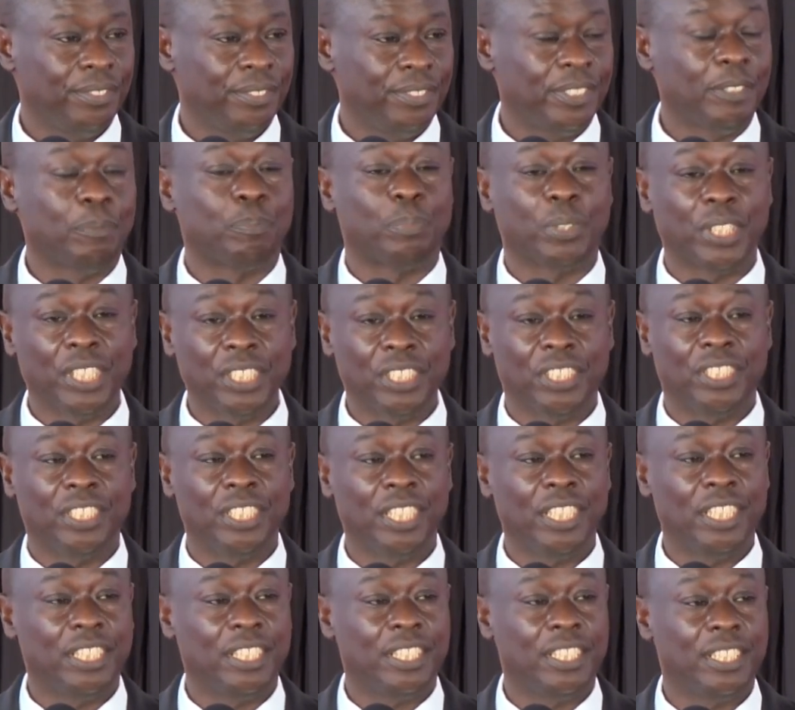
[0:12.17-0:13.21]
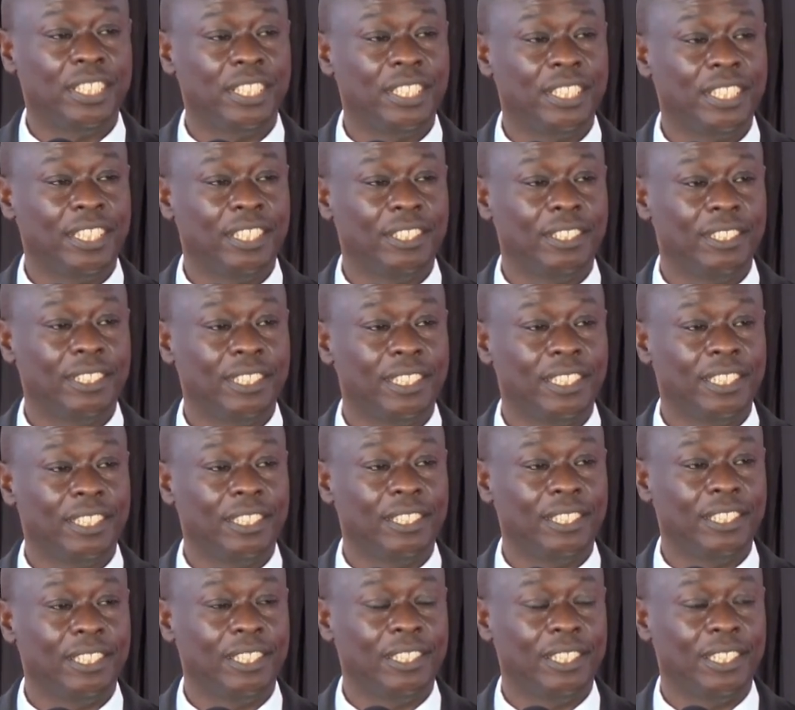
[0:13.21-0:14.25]
The president,
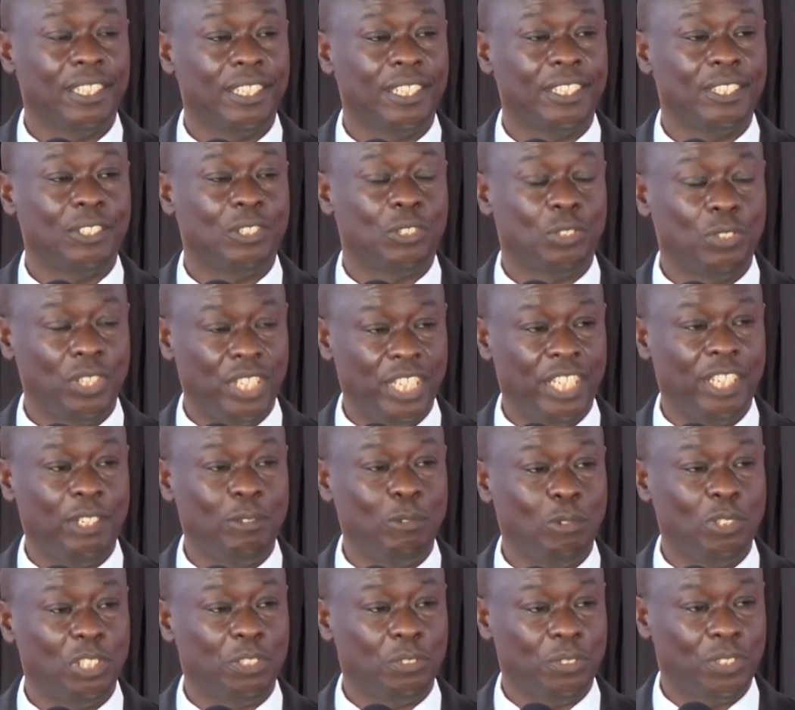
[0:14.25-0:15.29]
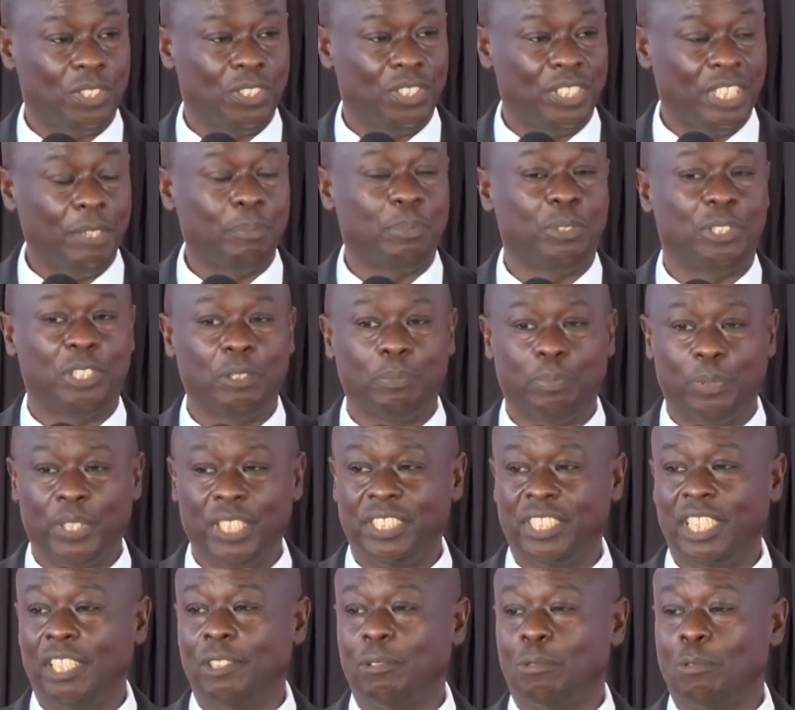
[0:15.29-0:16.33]
today who was deputy
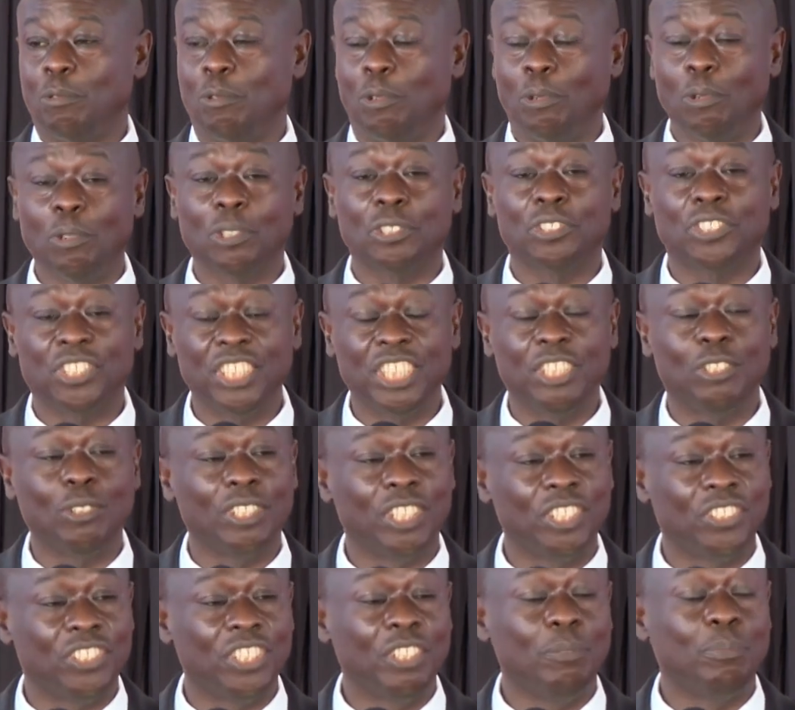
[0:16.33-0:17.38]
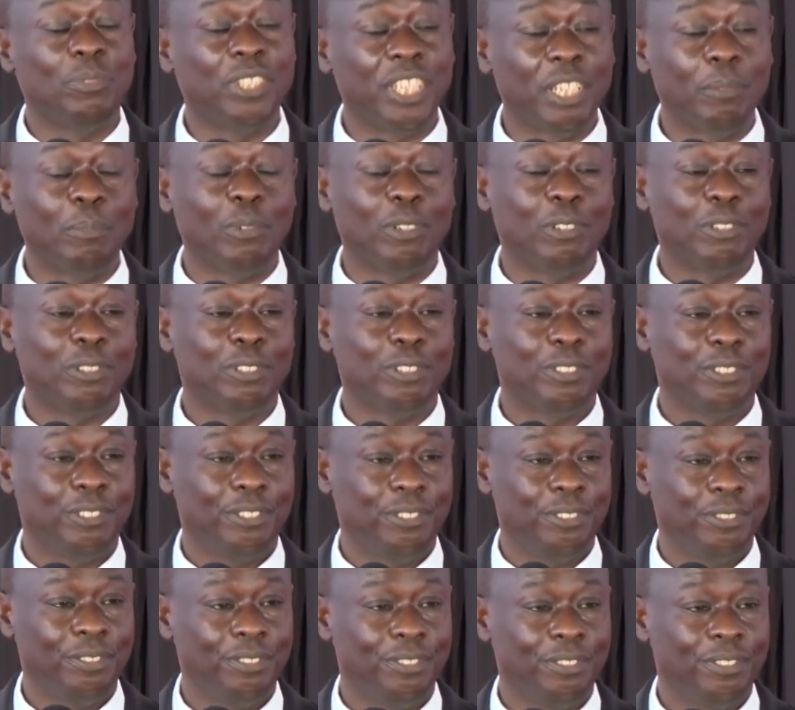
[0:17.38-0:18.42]
president, could not sit on the same table
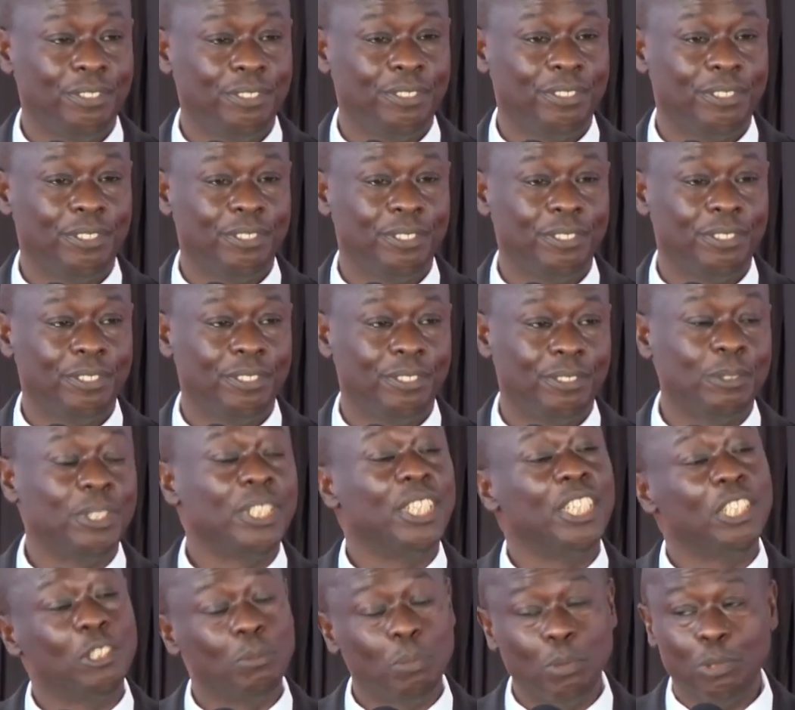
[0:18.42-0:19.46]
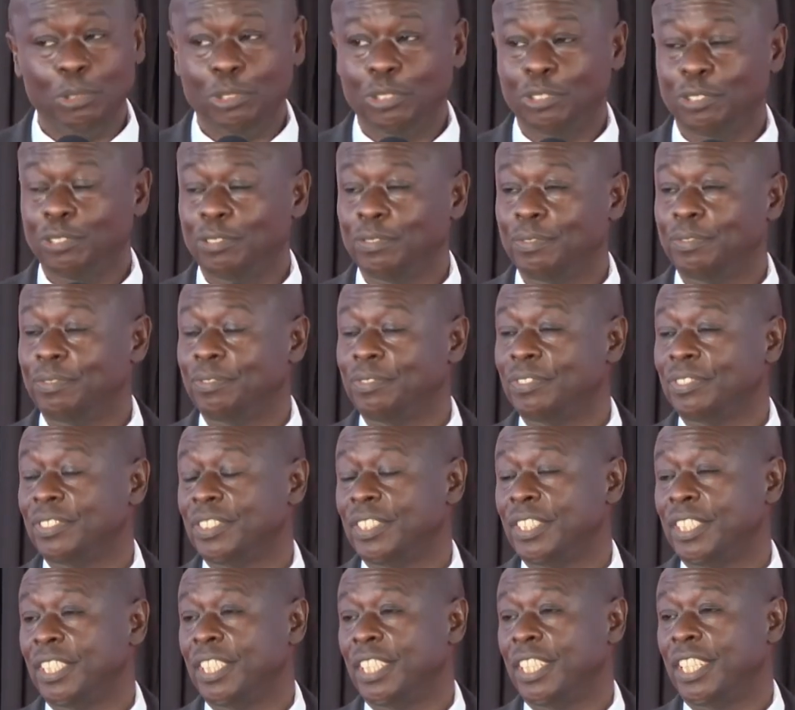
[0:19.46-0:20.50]
with his boss.
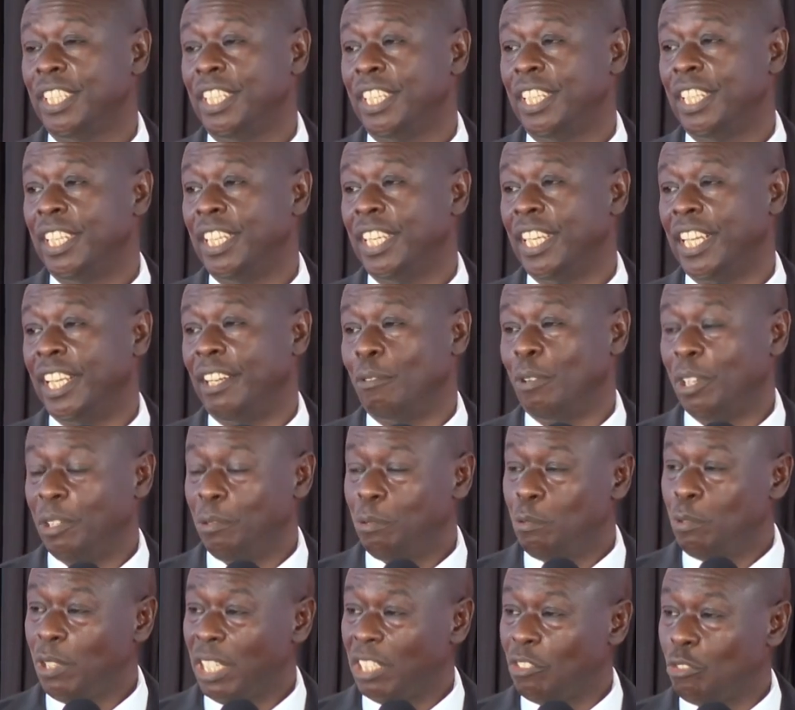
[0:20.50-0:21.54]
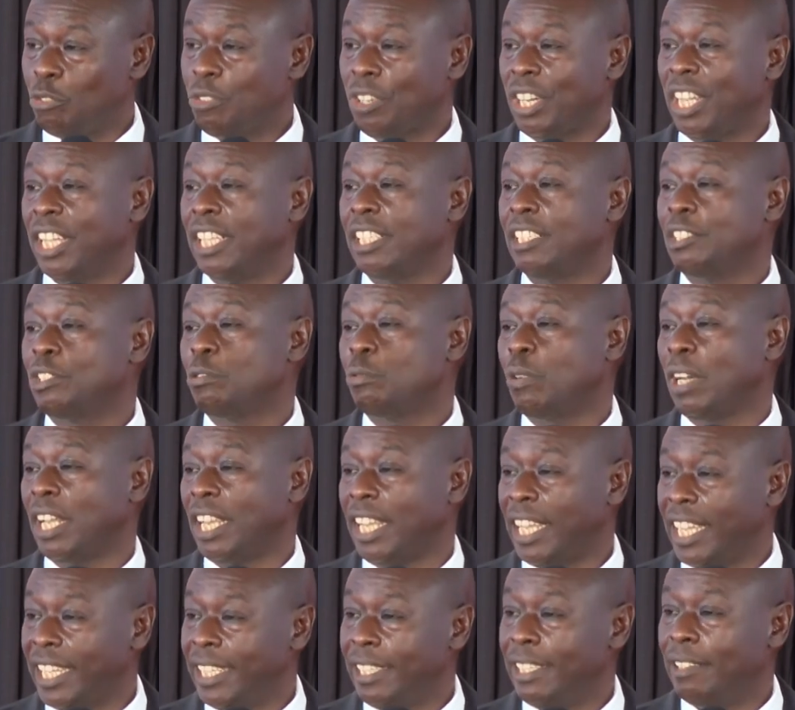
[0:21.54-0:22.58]
And when we were trying to
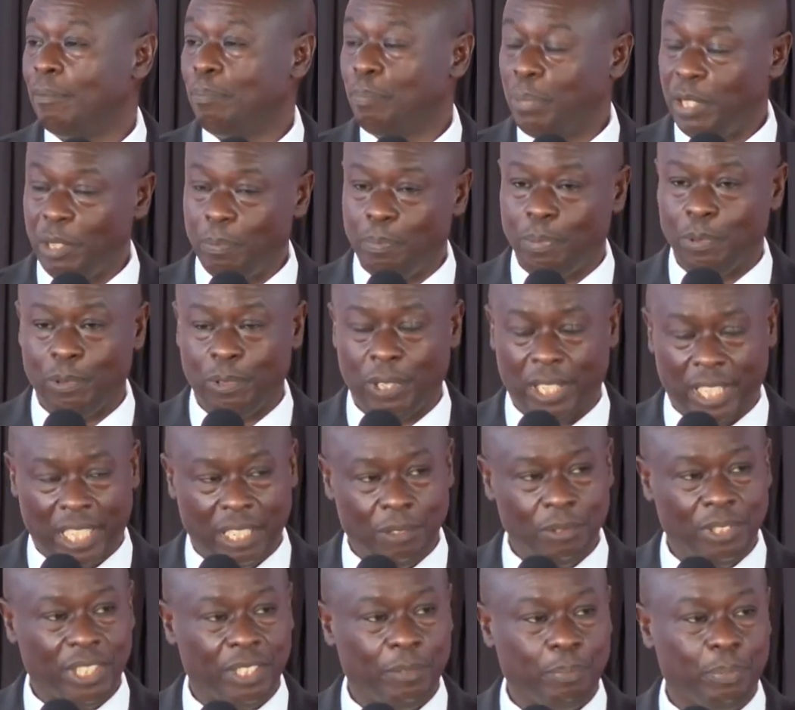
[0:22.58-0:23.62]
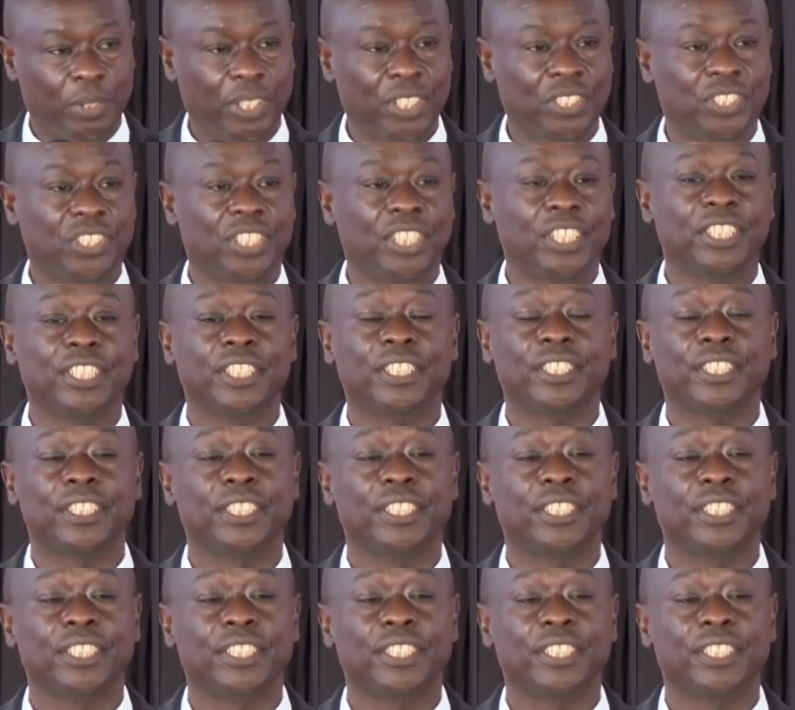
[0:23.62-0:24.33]
align people around the president,